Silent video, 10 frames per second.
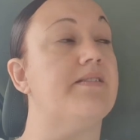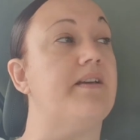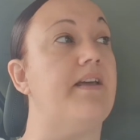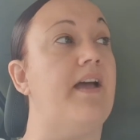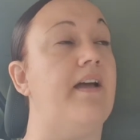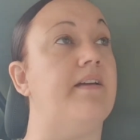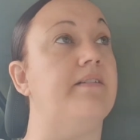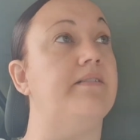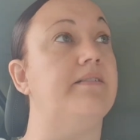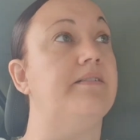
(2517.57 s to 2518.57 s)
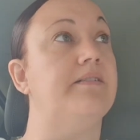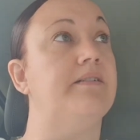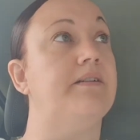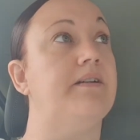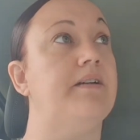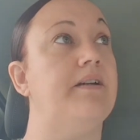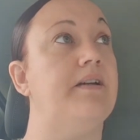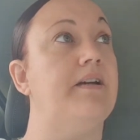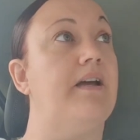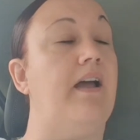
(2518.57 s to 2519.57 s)
yeah,
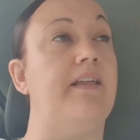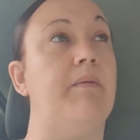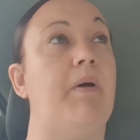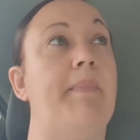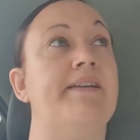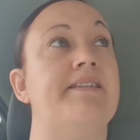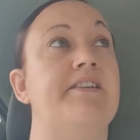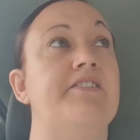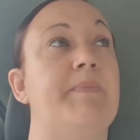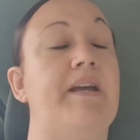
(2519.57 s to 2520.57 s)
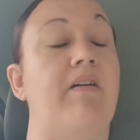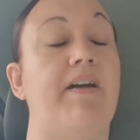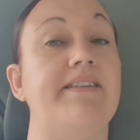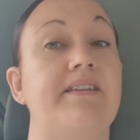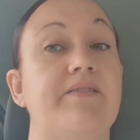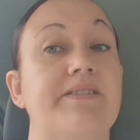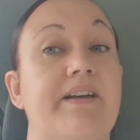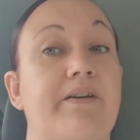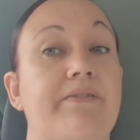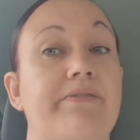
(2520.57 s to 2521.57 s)
I think my message is be kind to
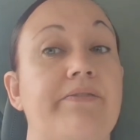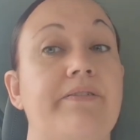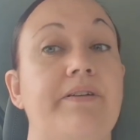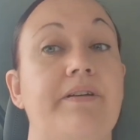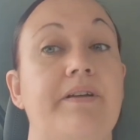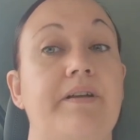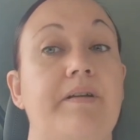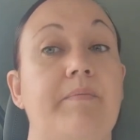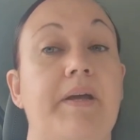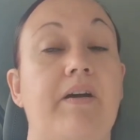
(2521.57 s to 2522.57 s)
yourself. Be